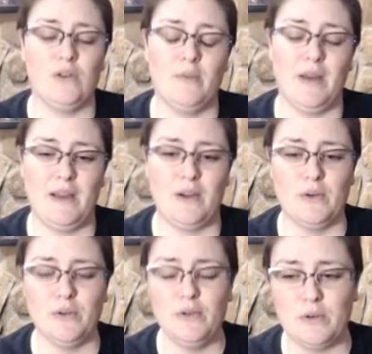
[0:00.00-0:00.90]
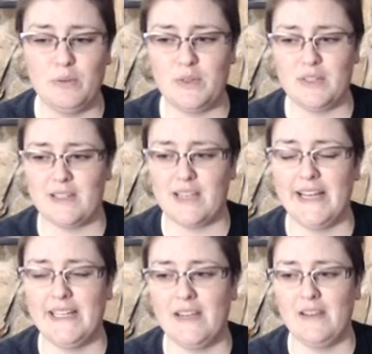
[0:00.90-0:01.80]
or my group
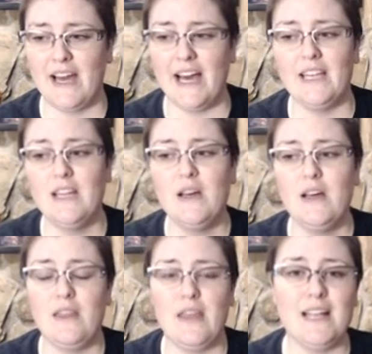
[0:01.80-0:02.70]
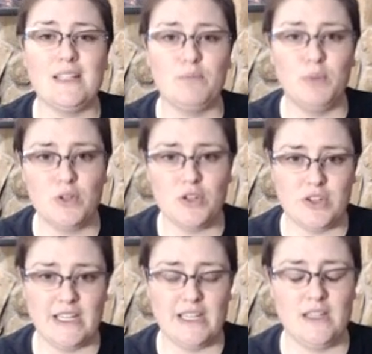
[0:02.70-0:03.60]
decided that that's
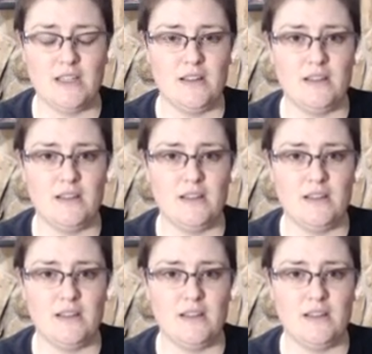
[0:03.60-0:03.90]
bullshit.